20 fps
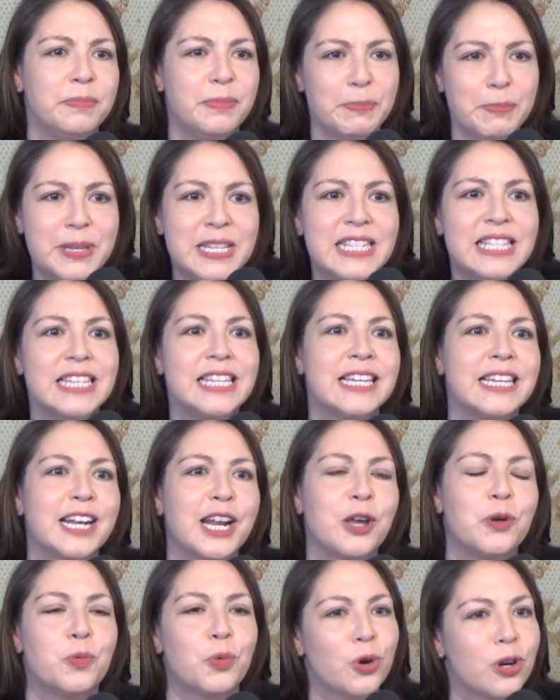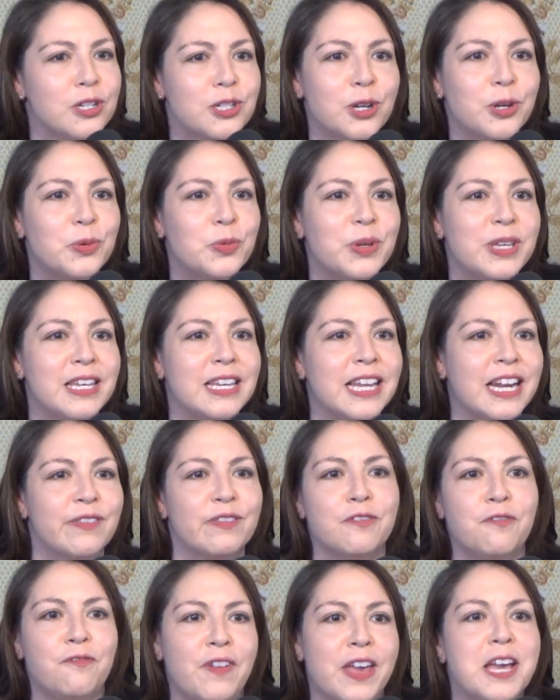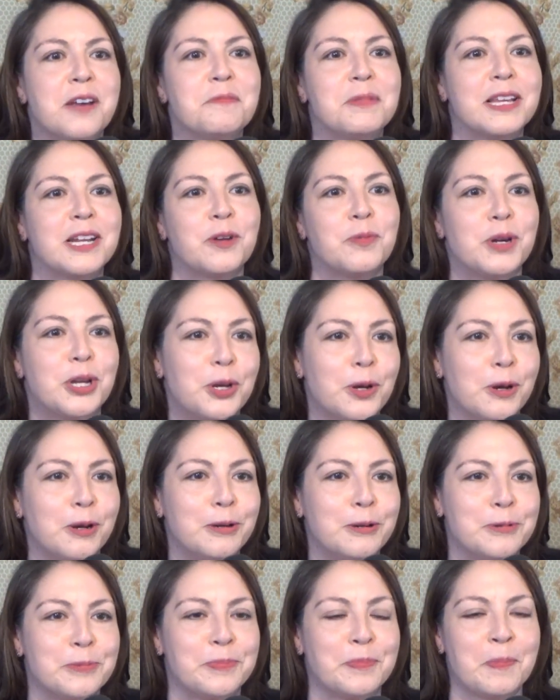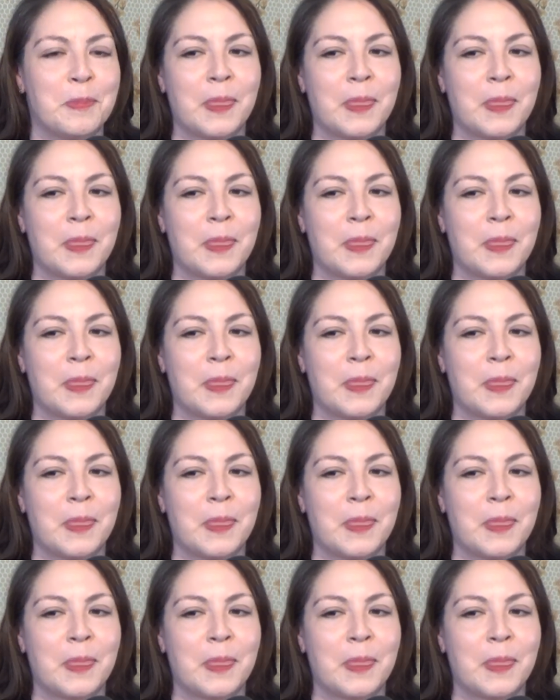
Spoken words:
busy and I worked all week and I have a family and I want to go home.